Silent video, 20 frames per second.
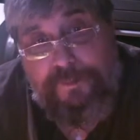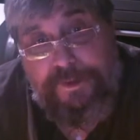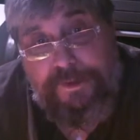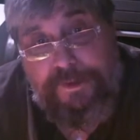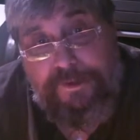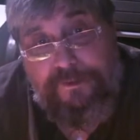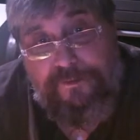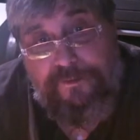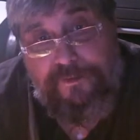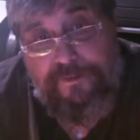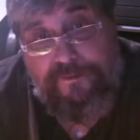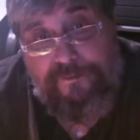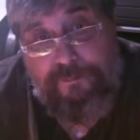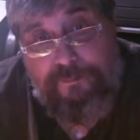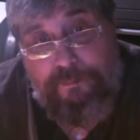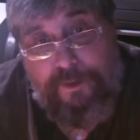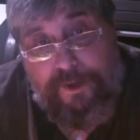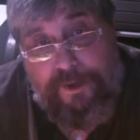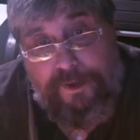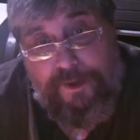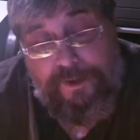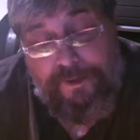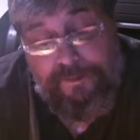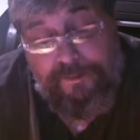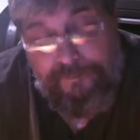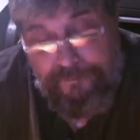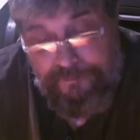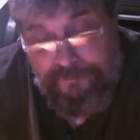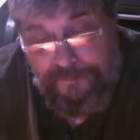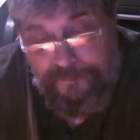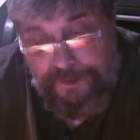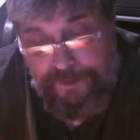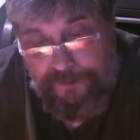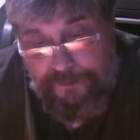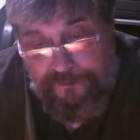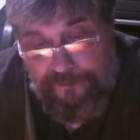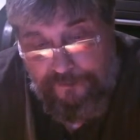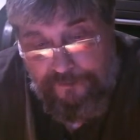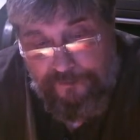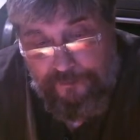me into this
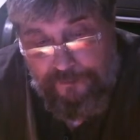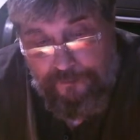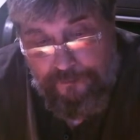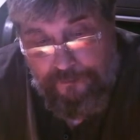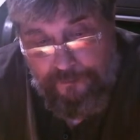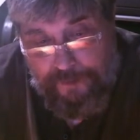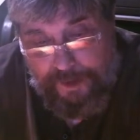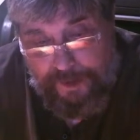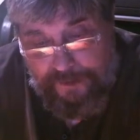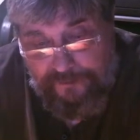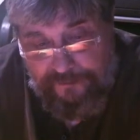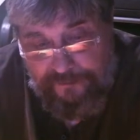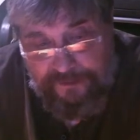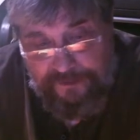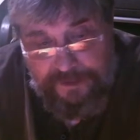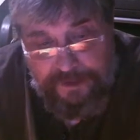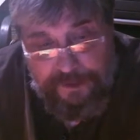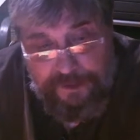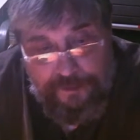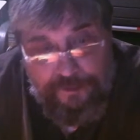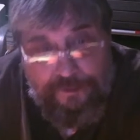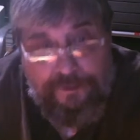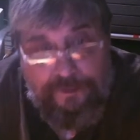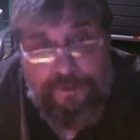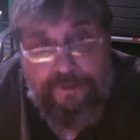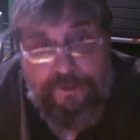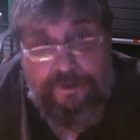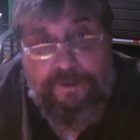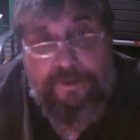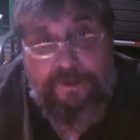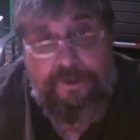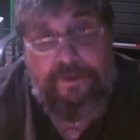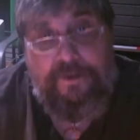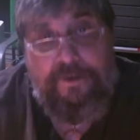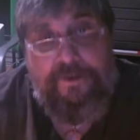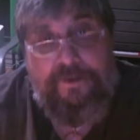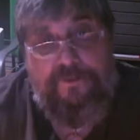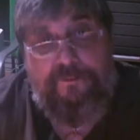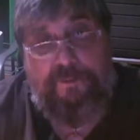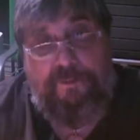ICU or
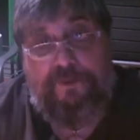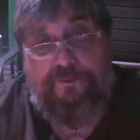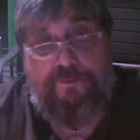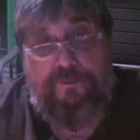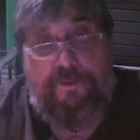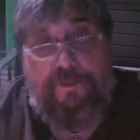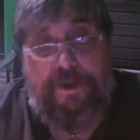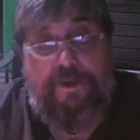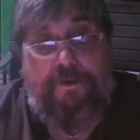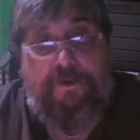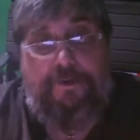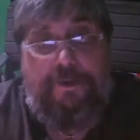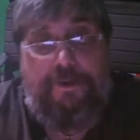special care